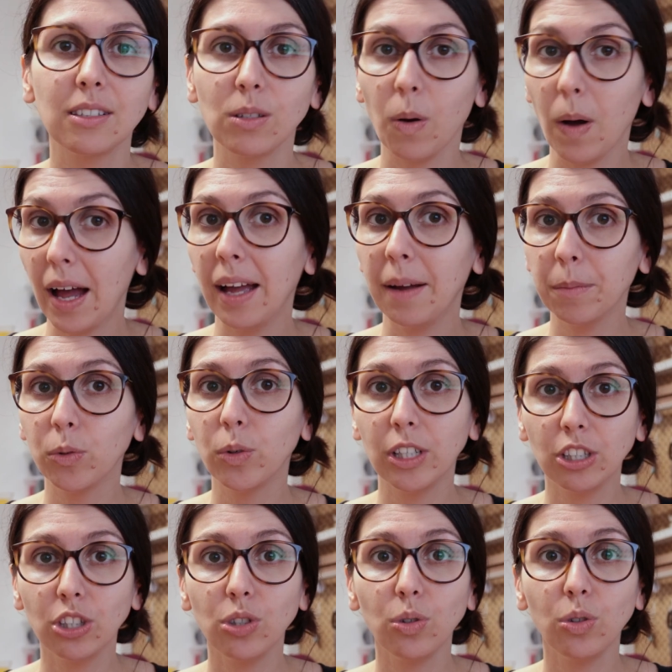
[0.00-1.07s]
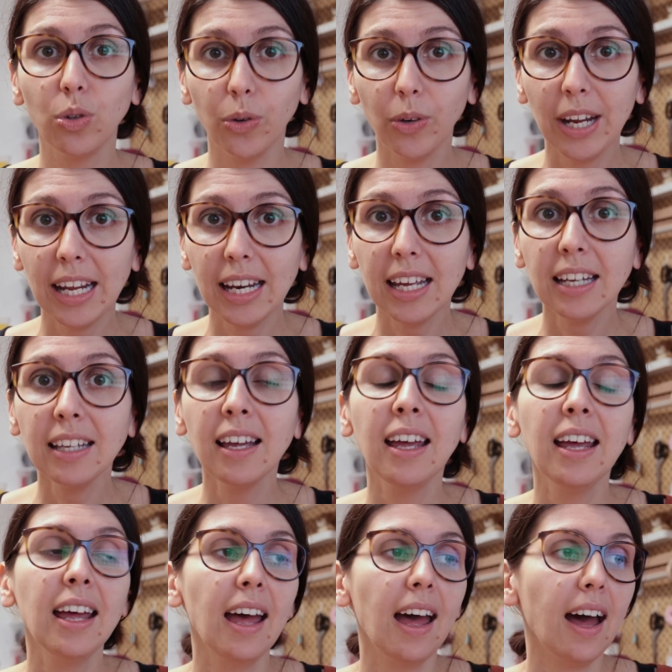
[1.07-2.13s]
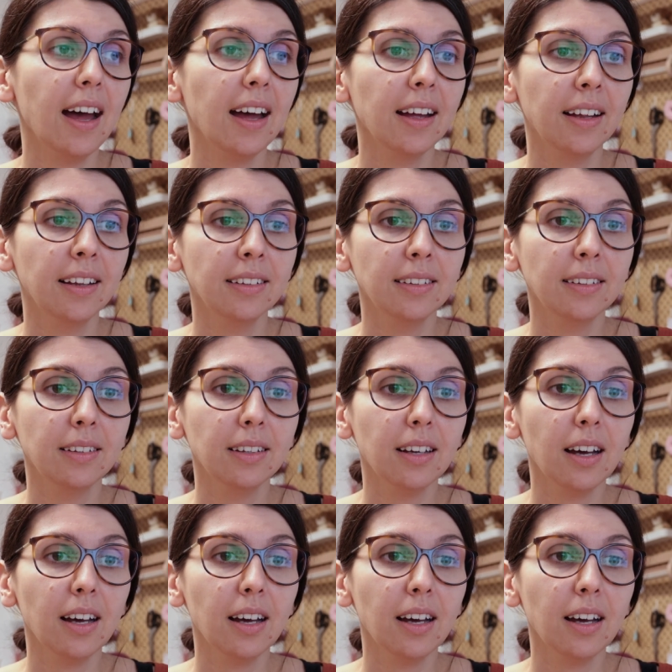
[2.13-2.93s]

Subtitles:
so I am going to donate it, and